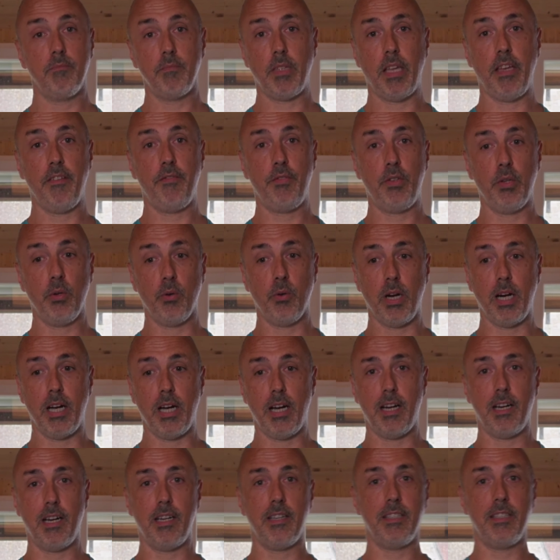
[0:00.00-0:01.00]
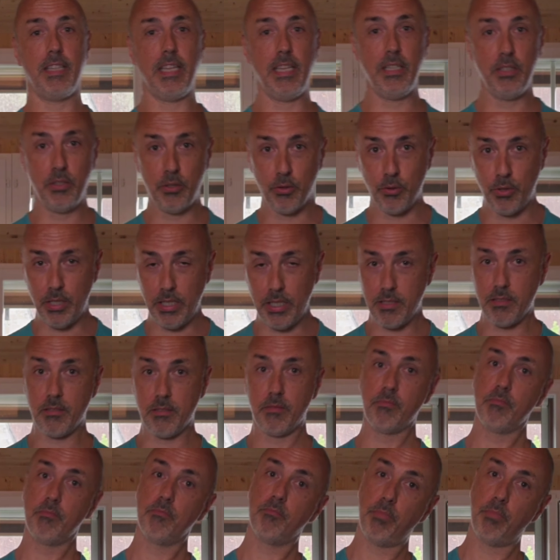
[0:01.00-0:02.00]
if you are into this,
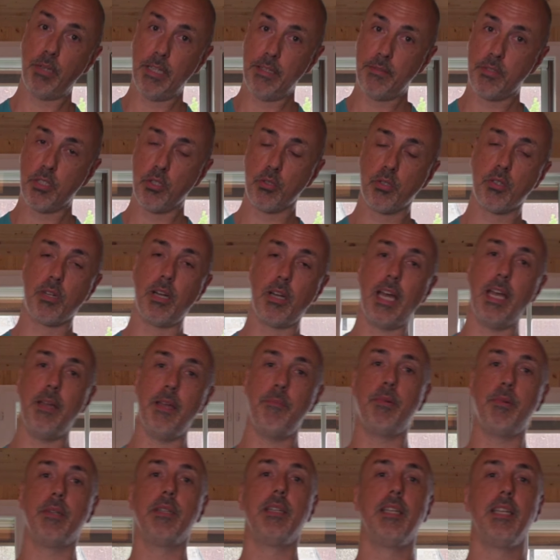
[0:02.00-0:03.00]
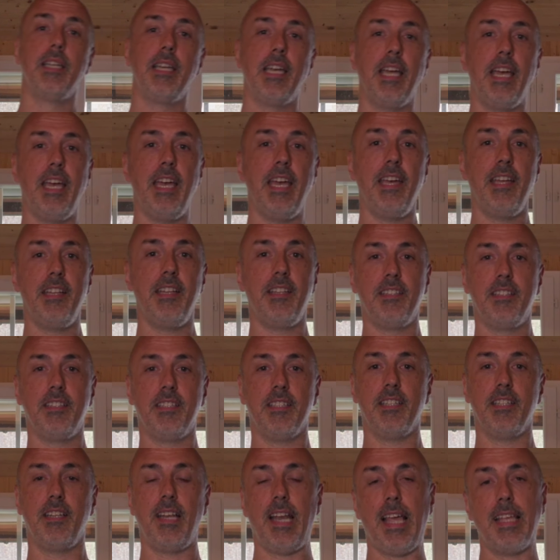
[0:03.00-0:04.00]
please subscribe and
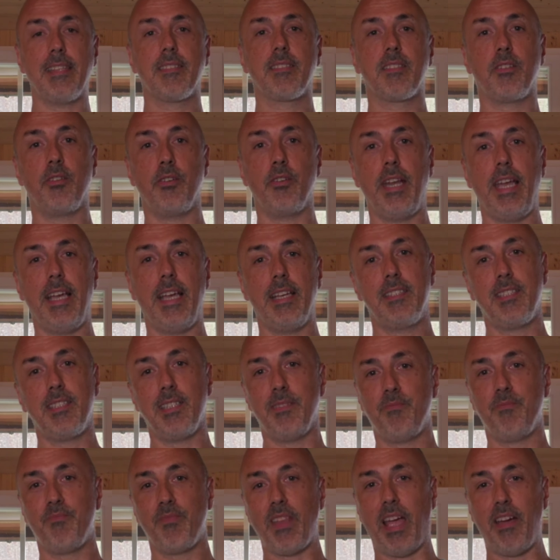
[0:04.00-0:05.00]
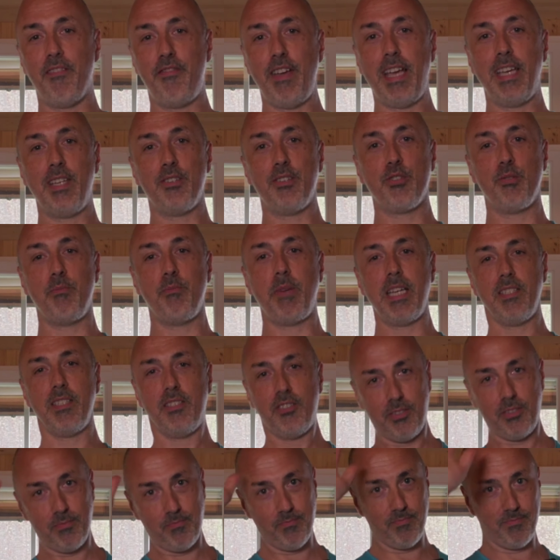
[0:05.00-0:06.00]
let's connect. Thank you so much.
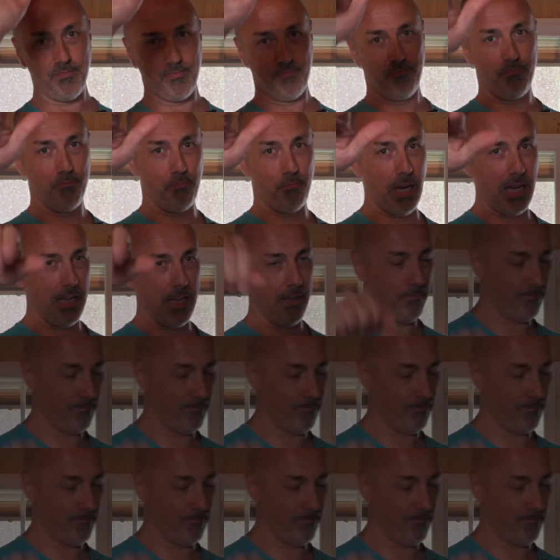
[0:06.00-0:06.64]
Bye.